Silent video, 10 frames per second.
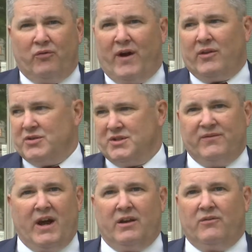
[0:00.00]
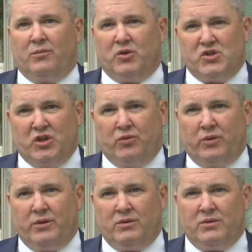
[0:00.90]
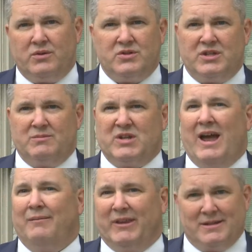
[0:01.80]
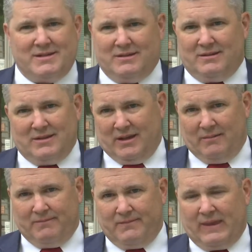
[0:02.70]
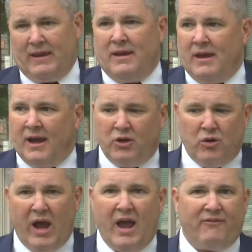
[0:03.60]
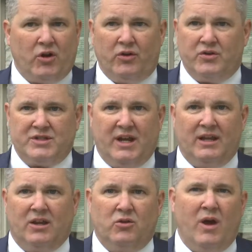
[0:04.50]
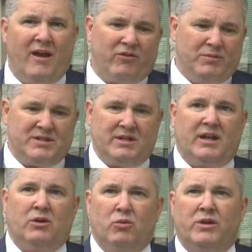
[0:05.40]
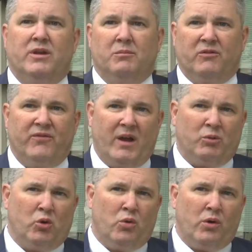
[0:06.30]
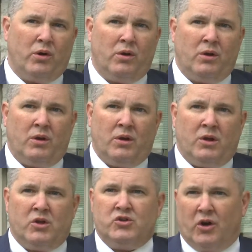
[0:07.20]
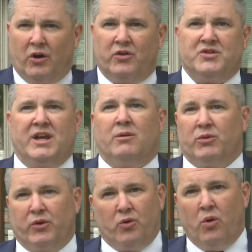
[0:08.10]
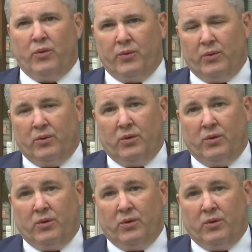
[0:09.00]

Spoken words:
or father is divided from their children seems endless to them. And you have to understand it. You have to be standing with them in family court to understand what they're going through.